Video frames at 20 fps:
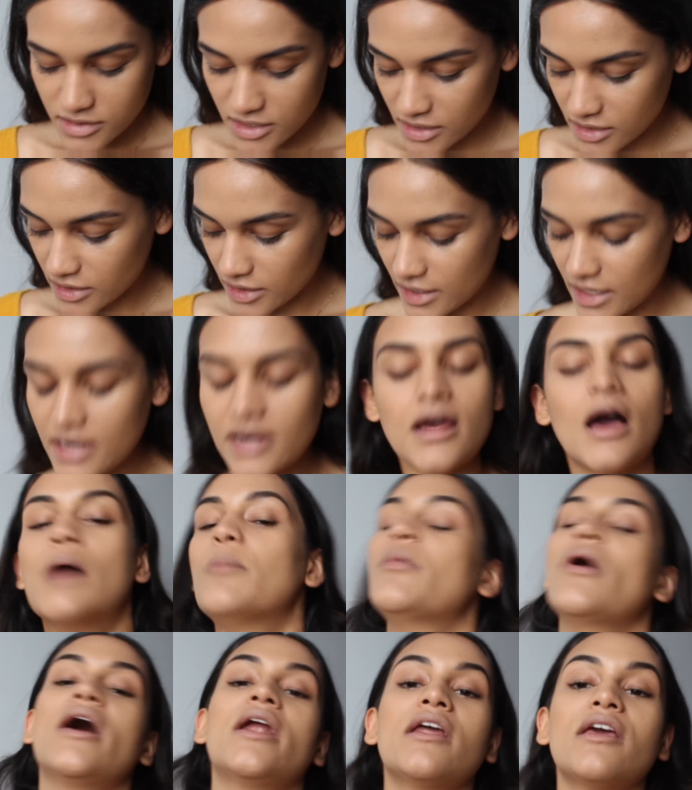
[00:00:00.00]
To clean
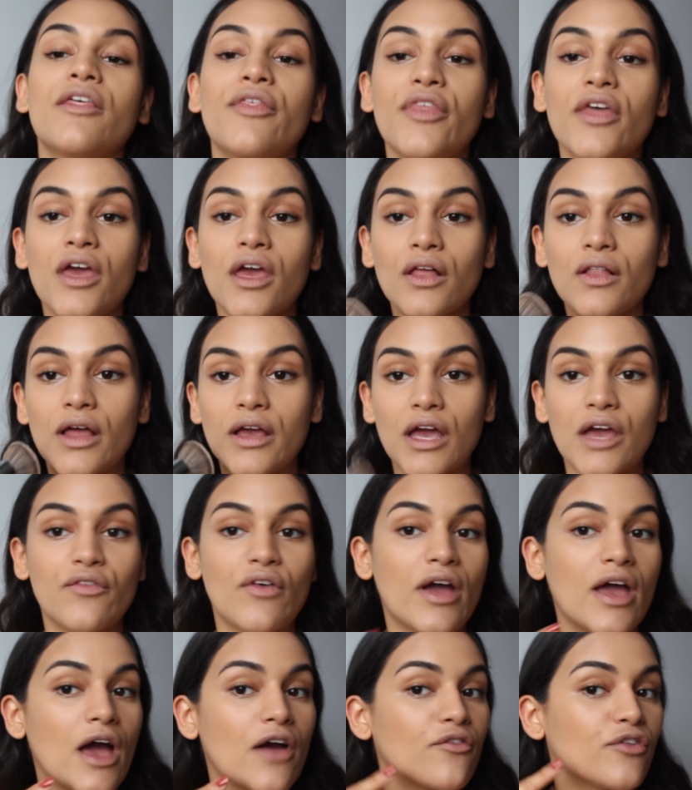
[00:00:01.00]
up anything, like if
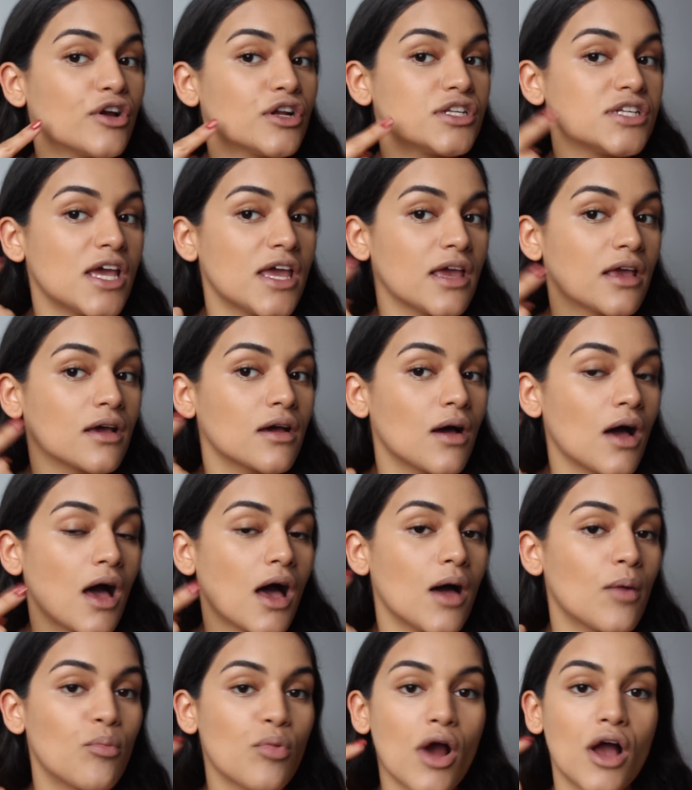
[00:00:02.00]
I ever take
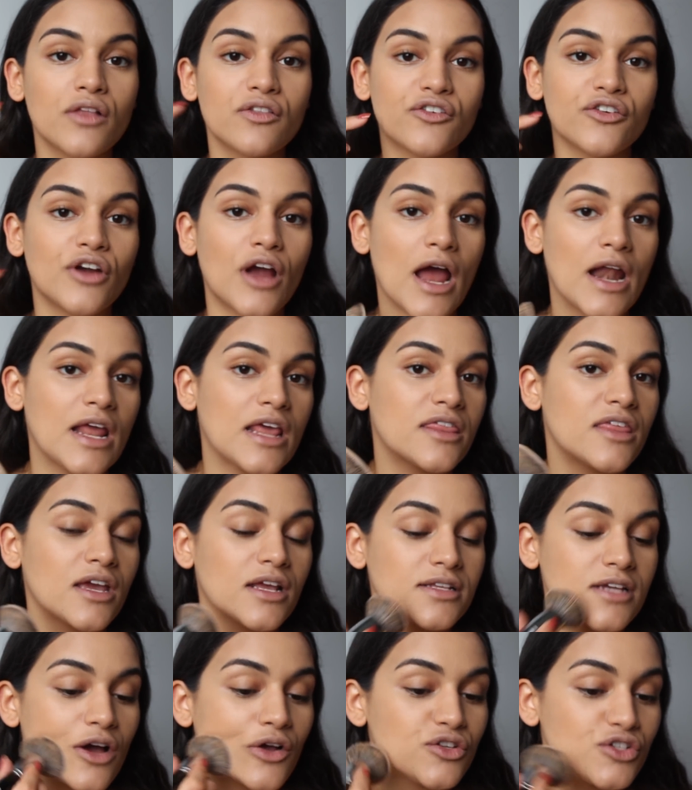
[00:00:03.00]
bronzer or
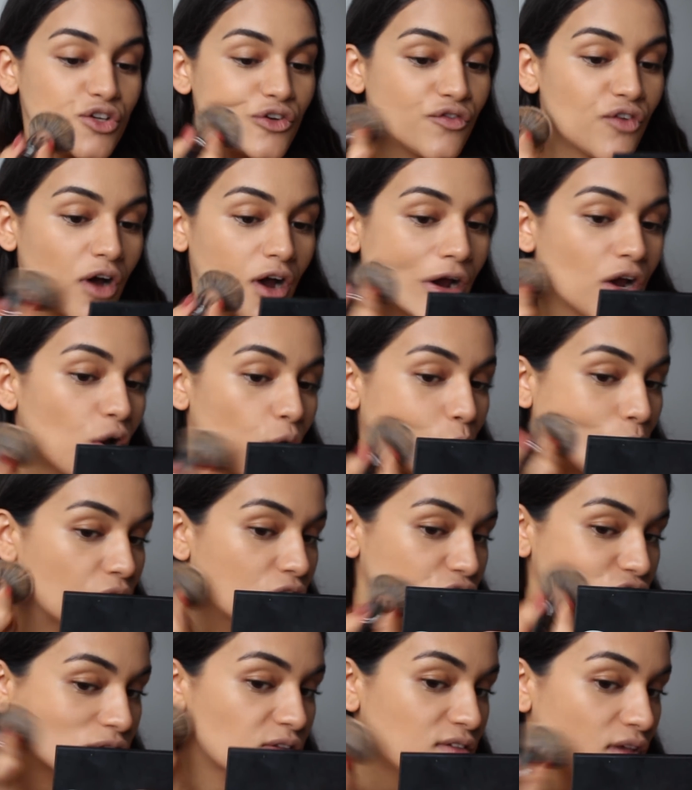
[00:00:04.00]
anything down too far, I
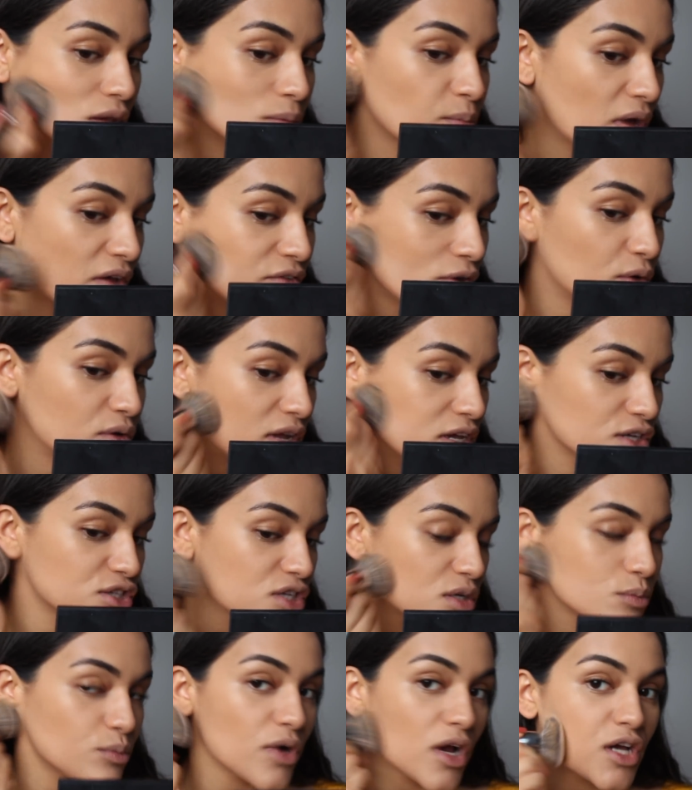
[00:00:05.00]
always just take my
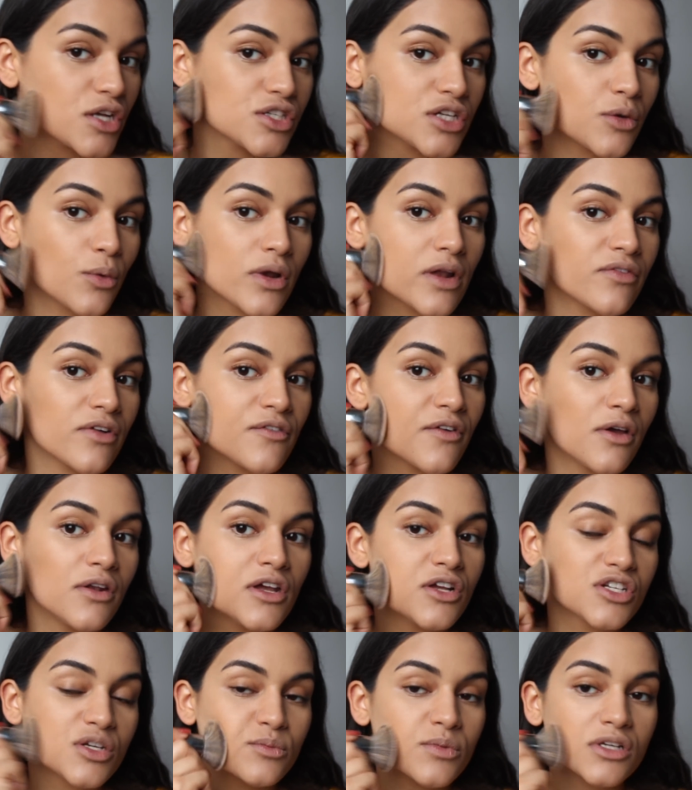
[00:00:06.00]
foundation brush, like whatever
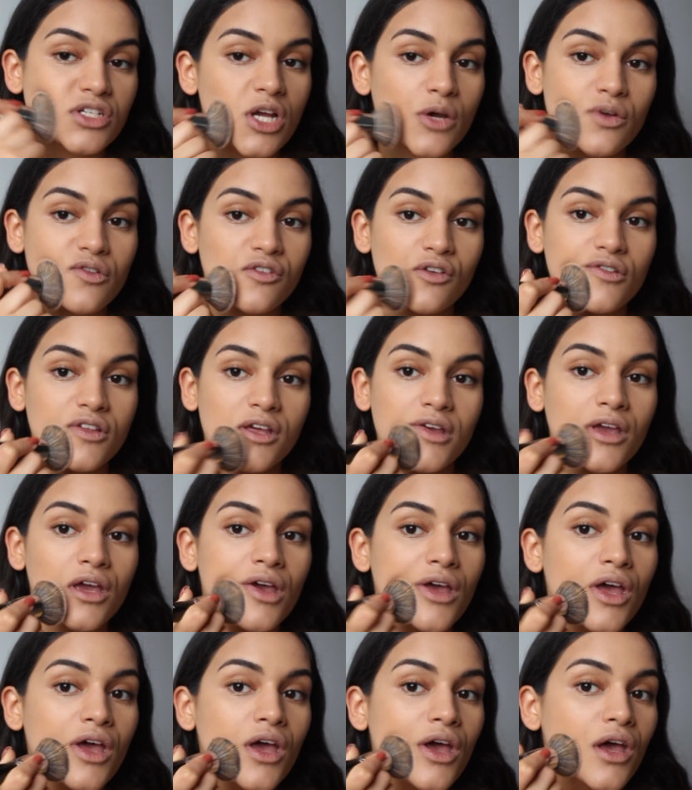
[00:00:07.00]
foundation brush I was using,
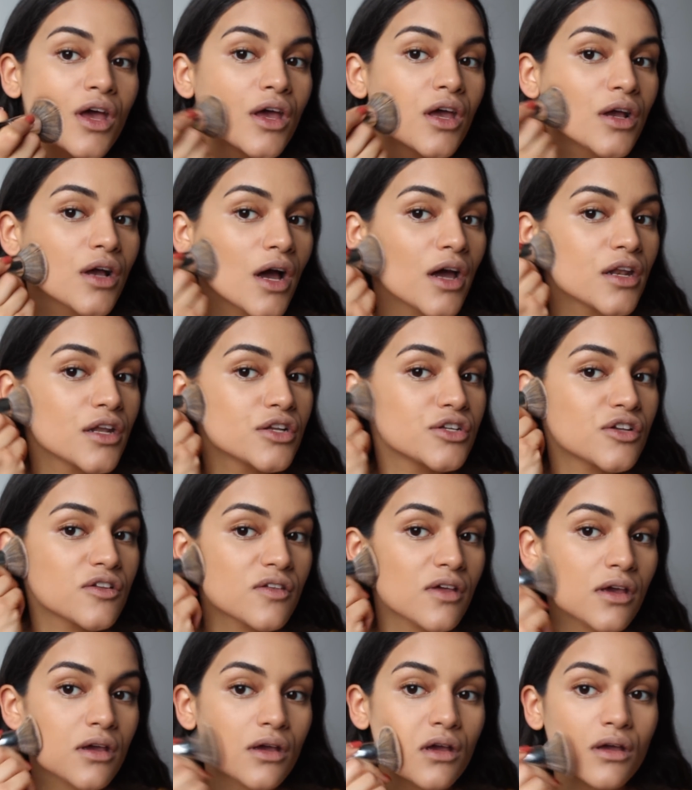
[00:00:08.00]
and kind of
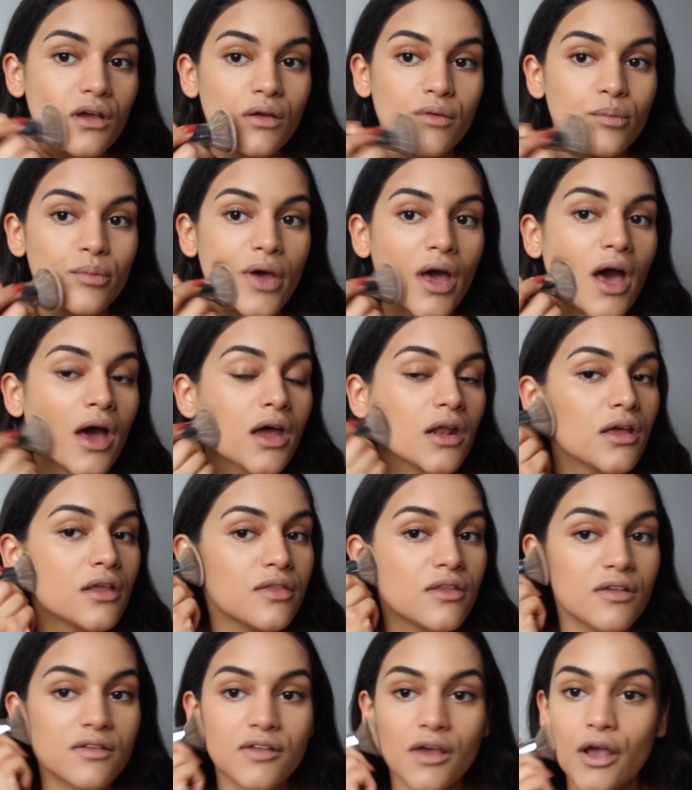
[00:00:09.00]
just like pat
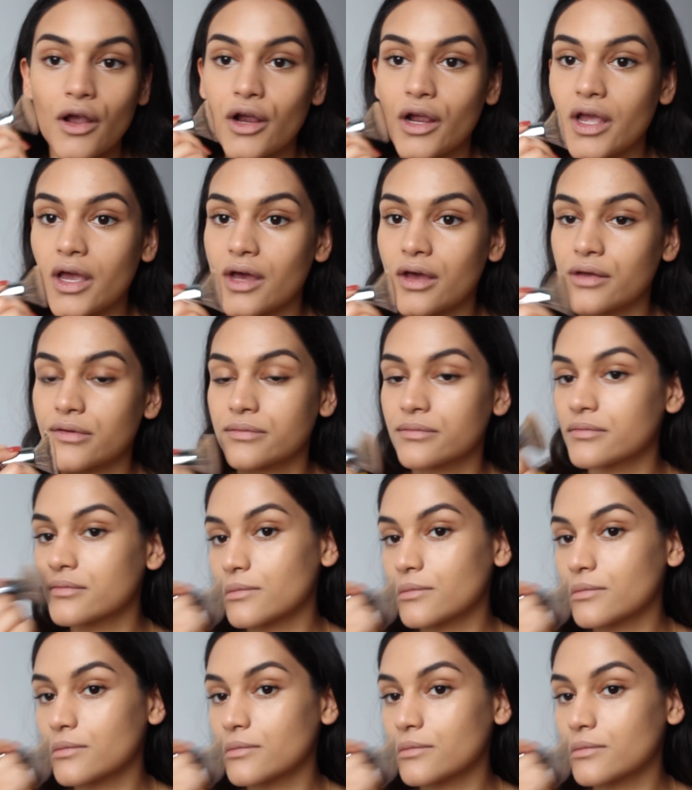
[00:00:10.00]
in this area.